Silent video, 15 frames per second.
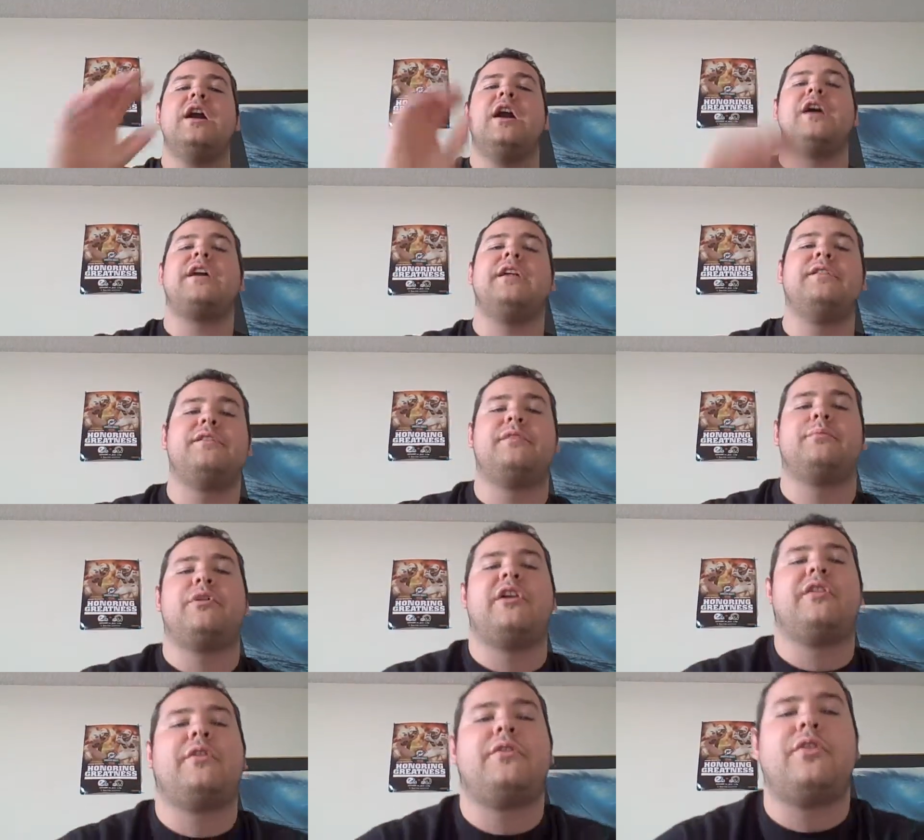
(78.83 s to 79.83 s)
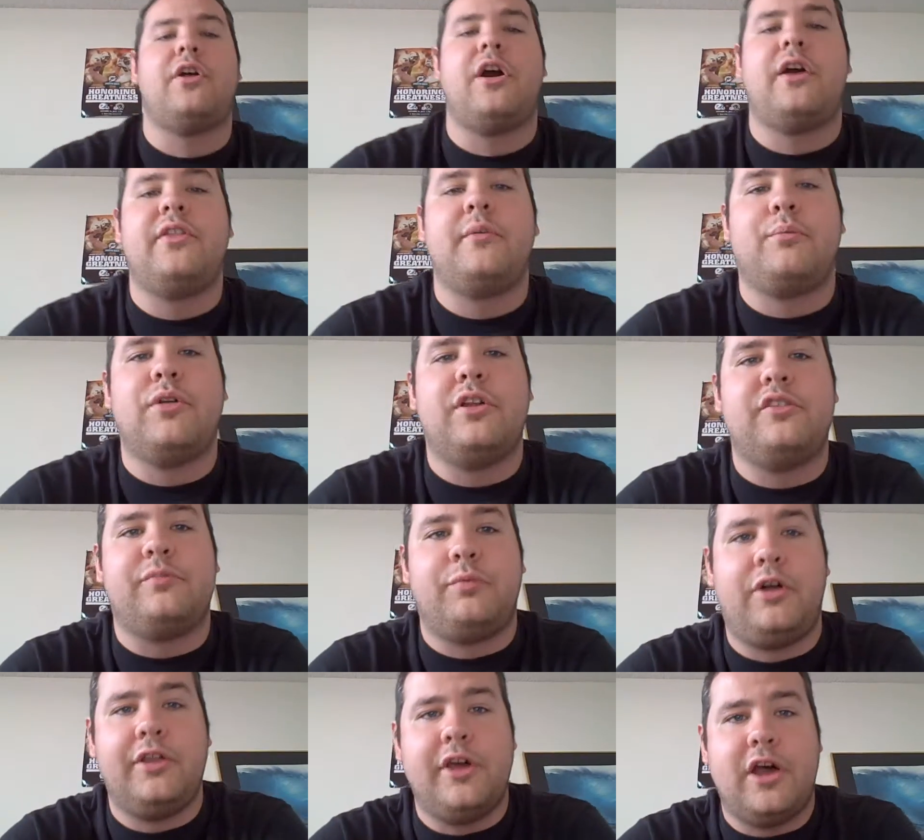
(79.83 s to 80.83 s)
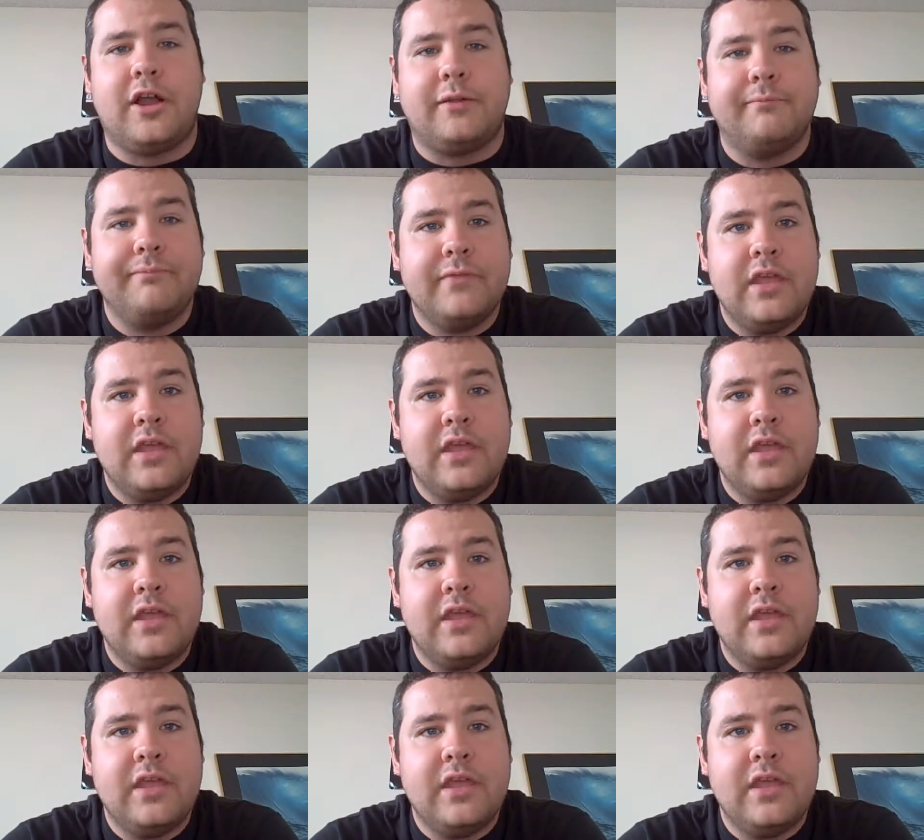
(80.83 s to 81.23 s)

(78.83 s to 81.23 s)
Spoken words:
against his brother-in-law, the British Bulldog.